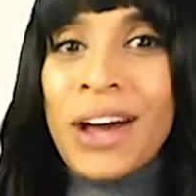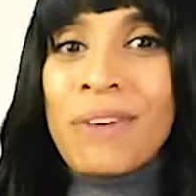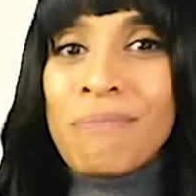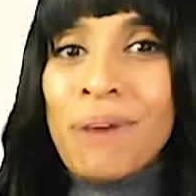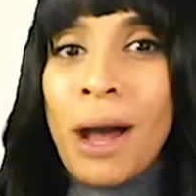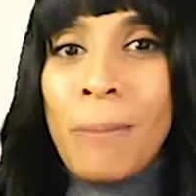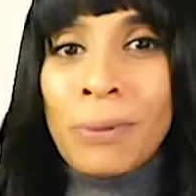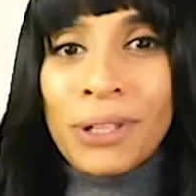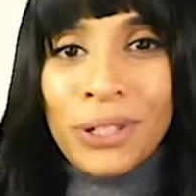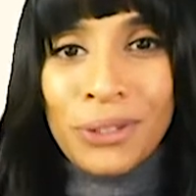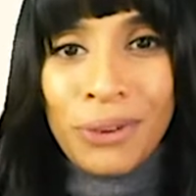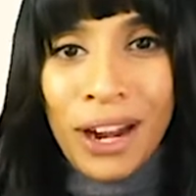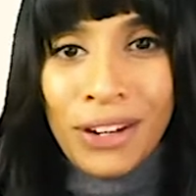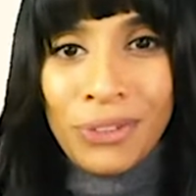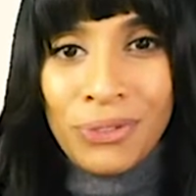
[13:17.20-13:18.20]
Popular
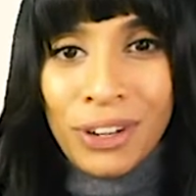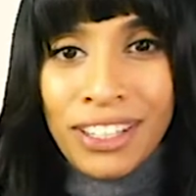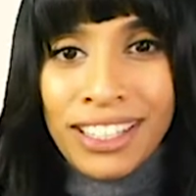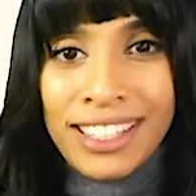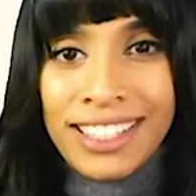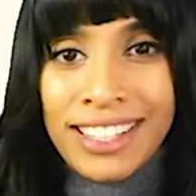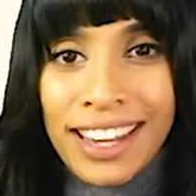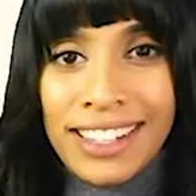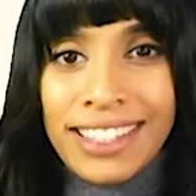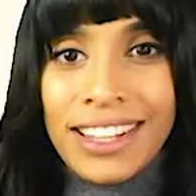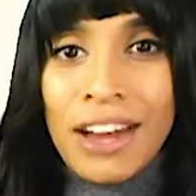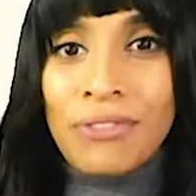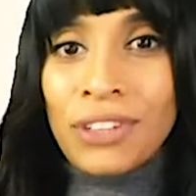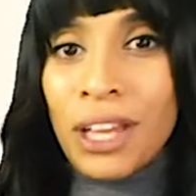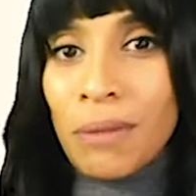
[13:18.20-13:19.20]
crowdfunding sites
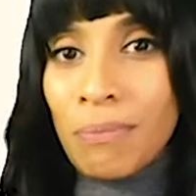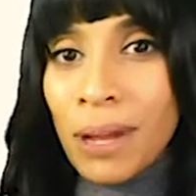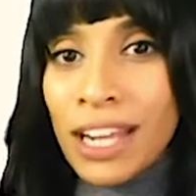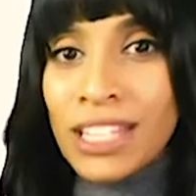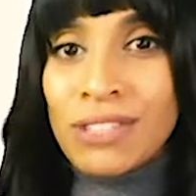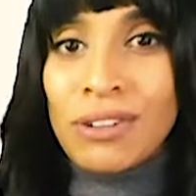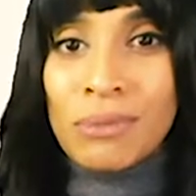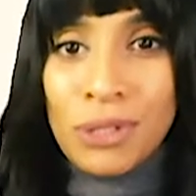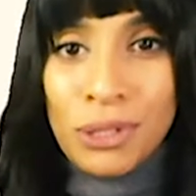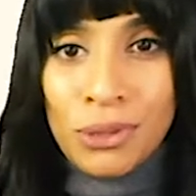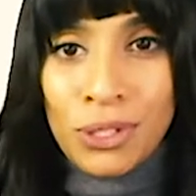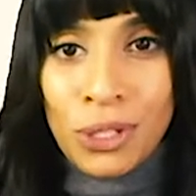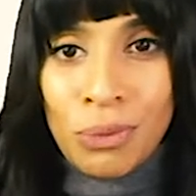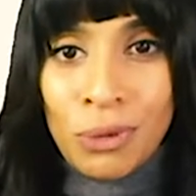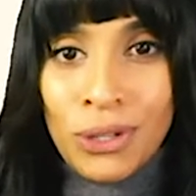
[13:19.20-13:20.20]
of campaigns from
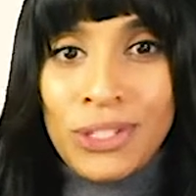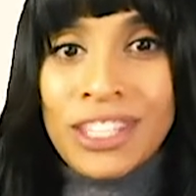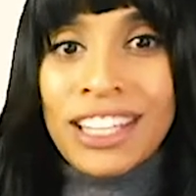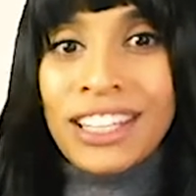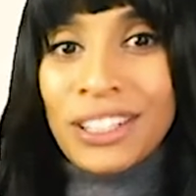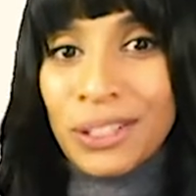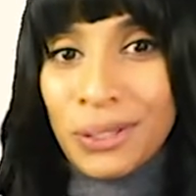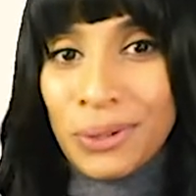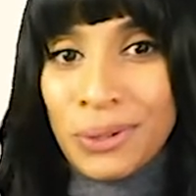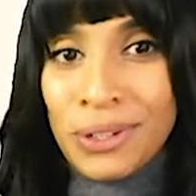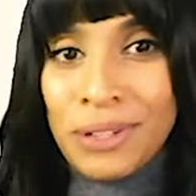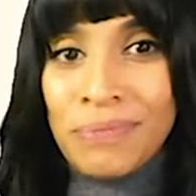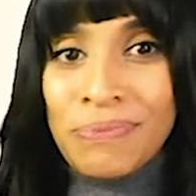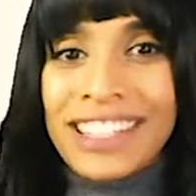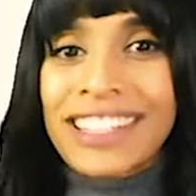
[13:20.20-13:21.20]
YouTubers include
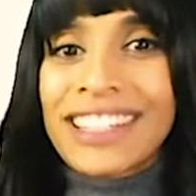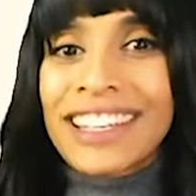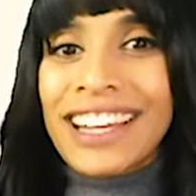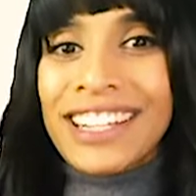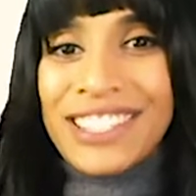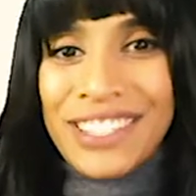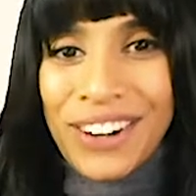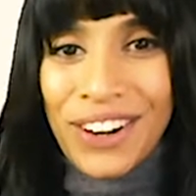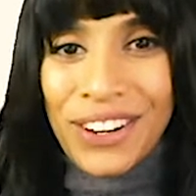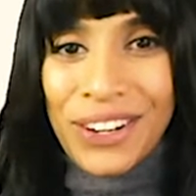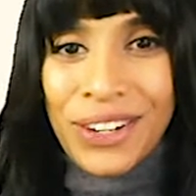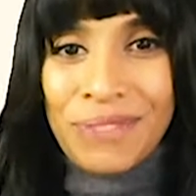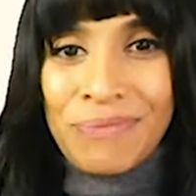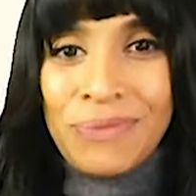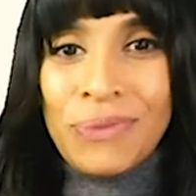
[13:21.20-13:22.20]

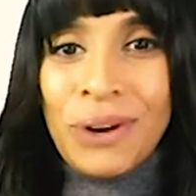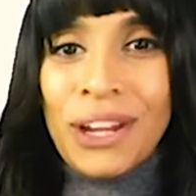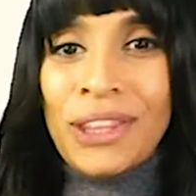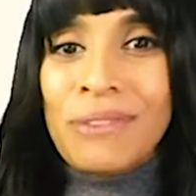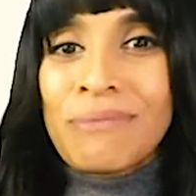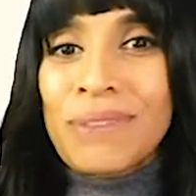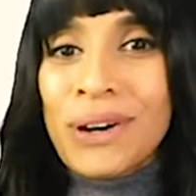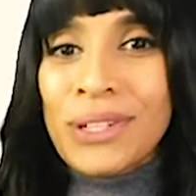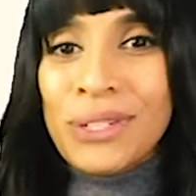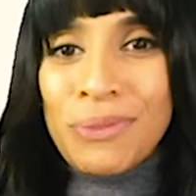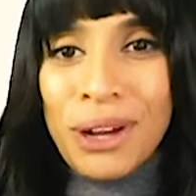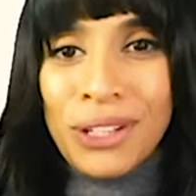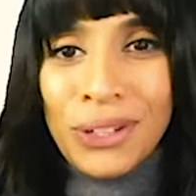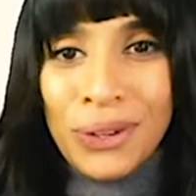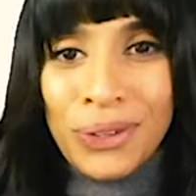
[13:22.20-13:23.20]
Kickstarter, one of the most
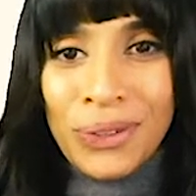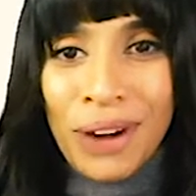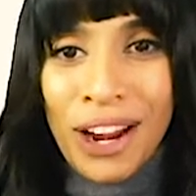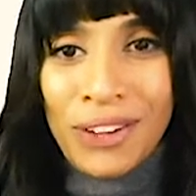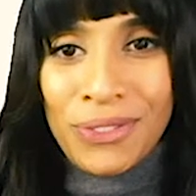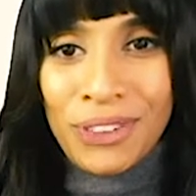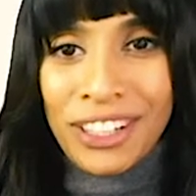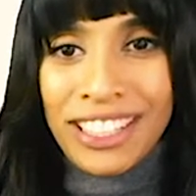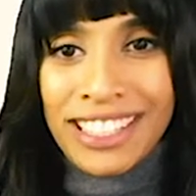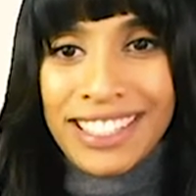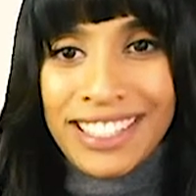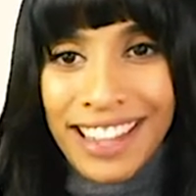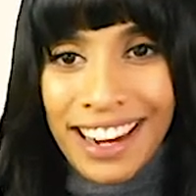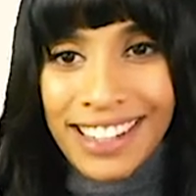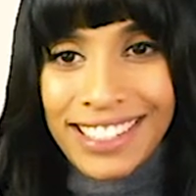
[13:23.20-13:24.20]
well-known crowdfunding
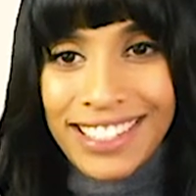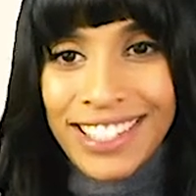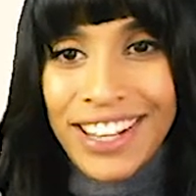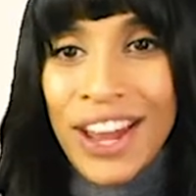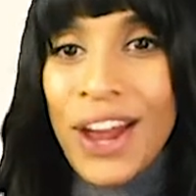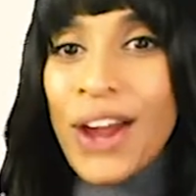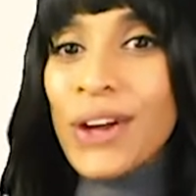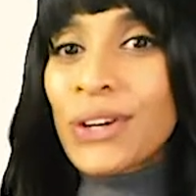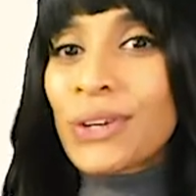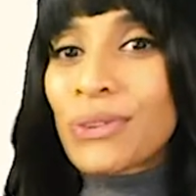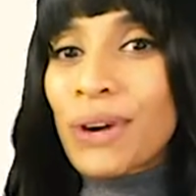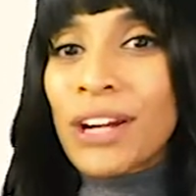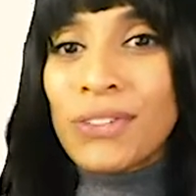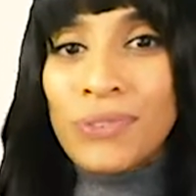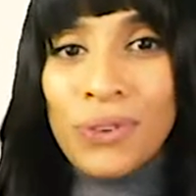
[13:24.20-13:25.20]
sites.
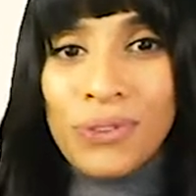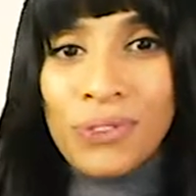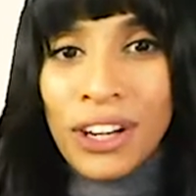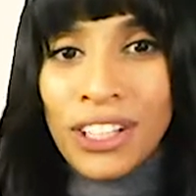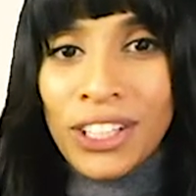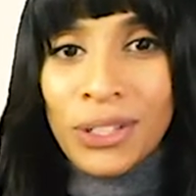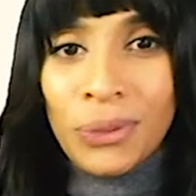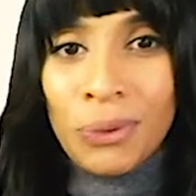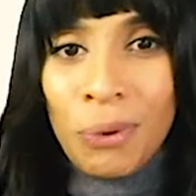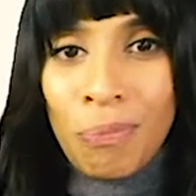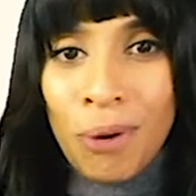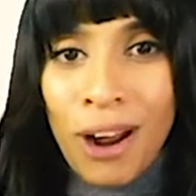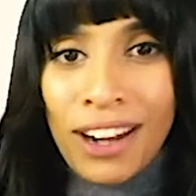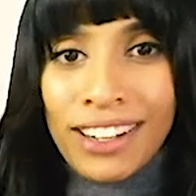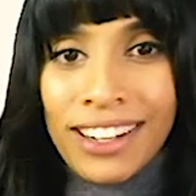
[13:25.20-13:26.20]
Great for funding cool
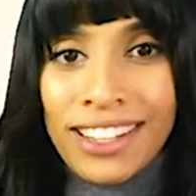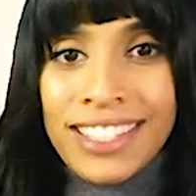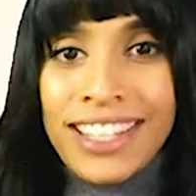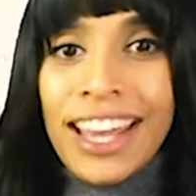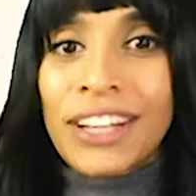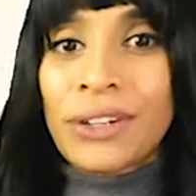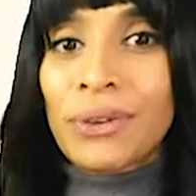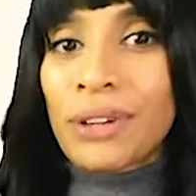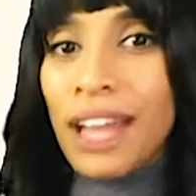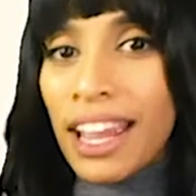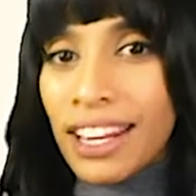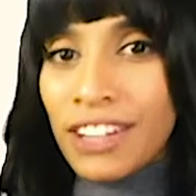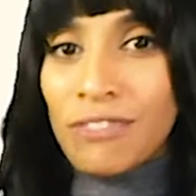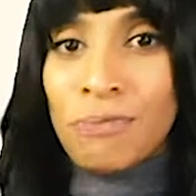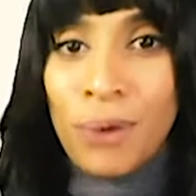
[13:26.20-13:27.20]
products and
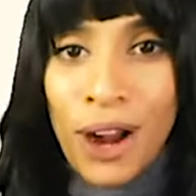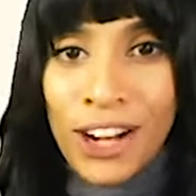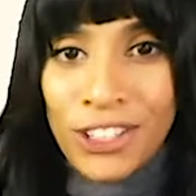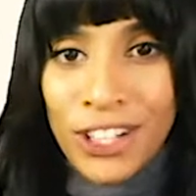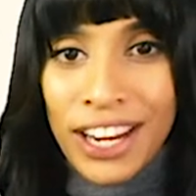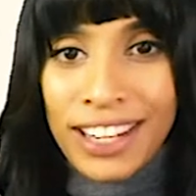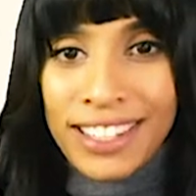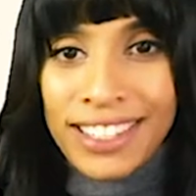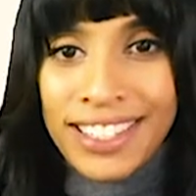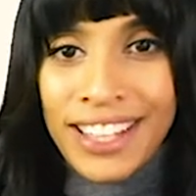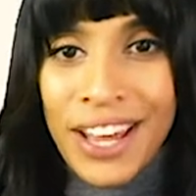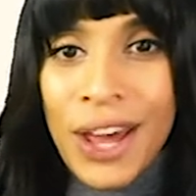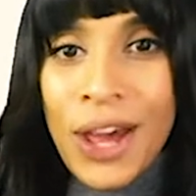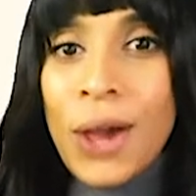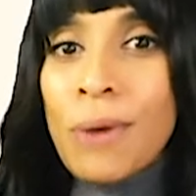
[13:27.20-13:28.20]
creative projects.
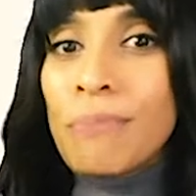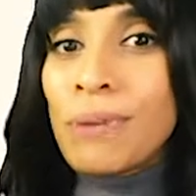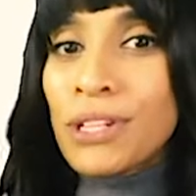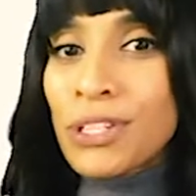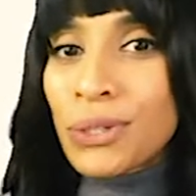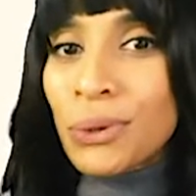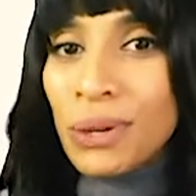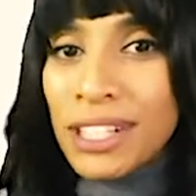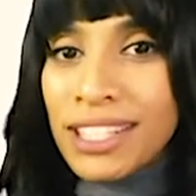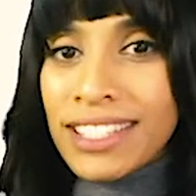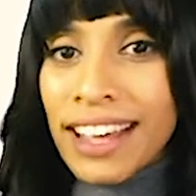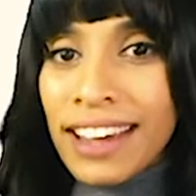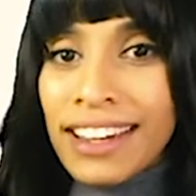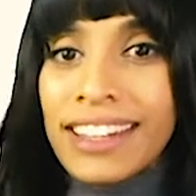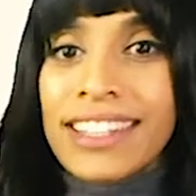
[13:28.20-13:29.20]
Be sure to
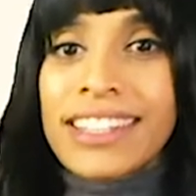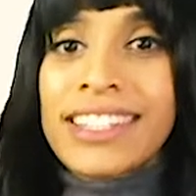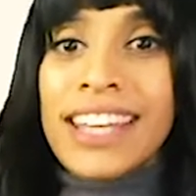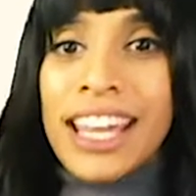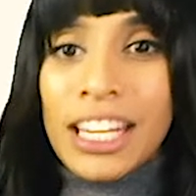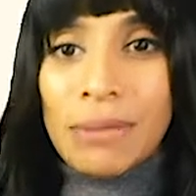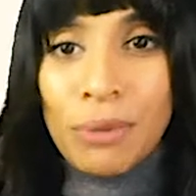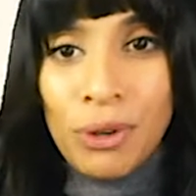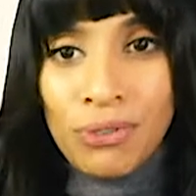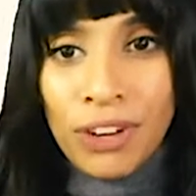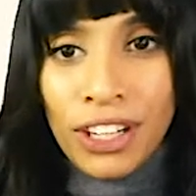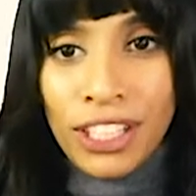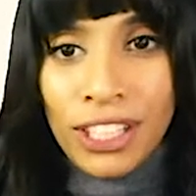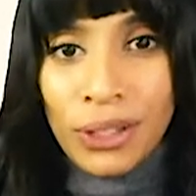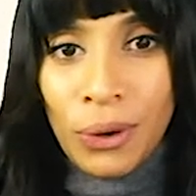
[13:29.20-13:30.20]
set an attainable
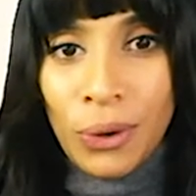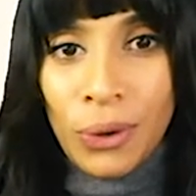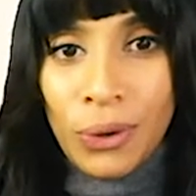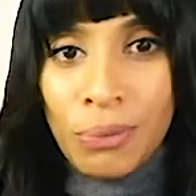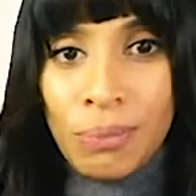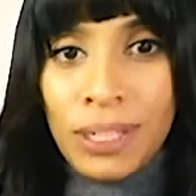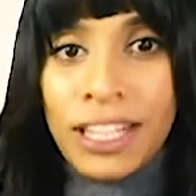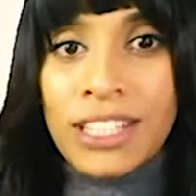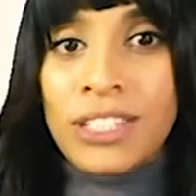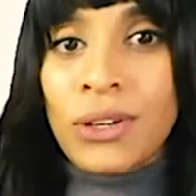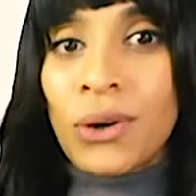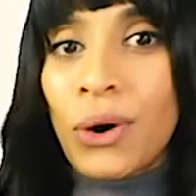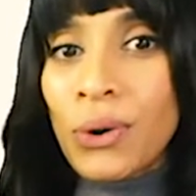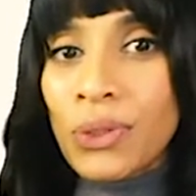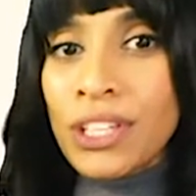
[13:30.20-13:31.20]
funding goal because you'll
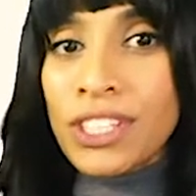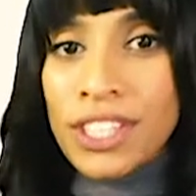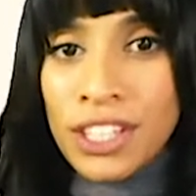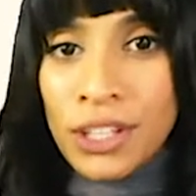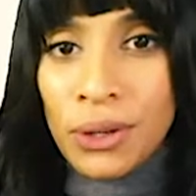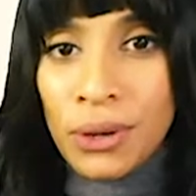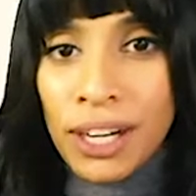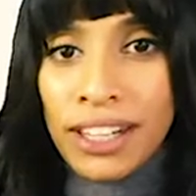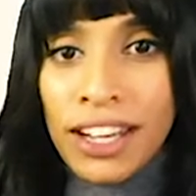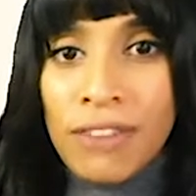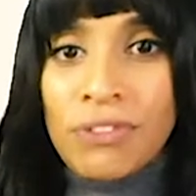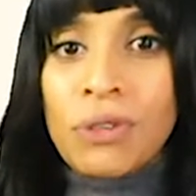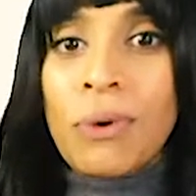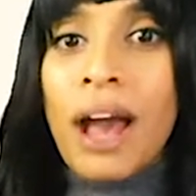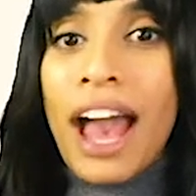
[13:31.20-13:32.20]
only secure it if
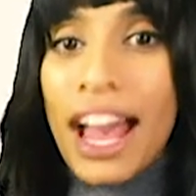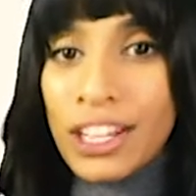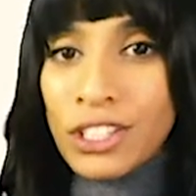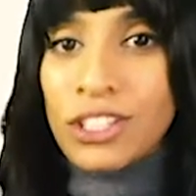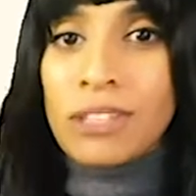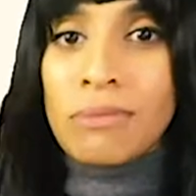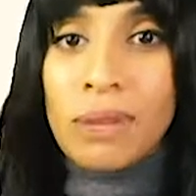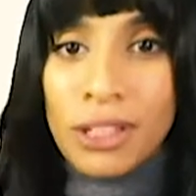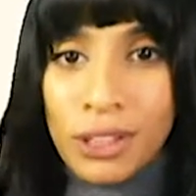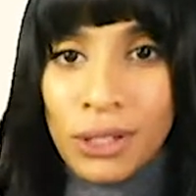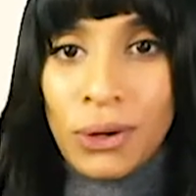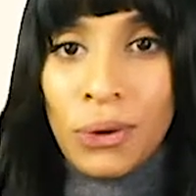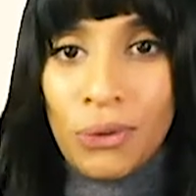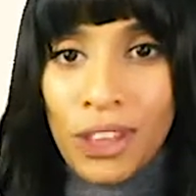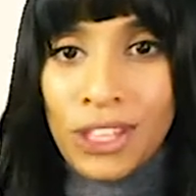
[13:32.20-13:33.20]
you actually meet the
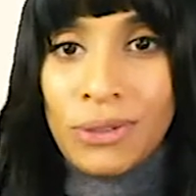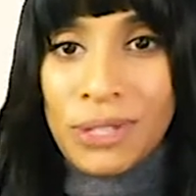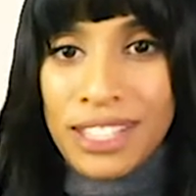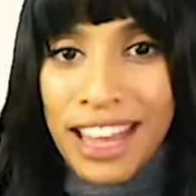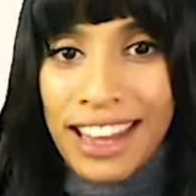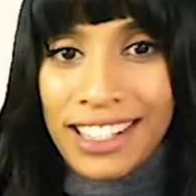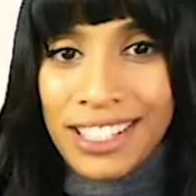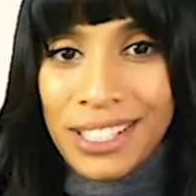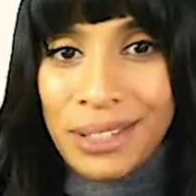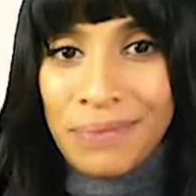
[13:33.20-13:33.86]
goal that you set.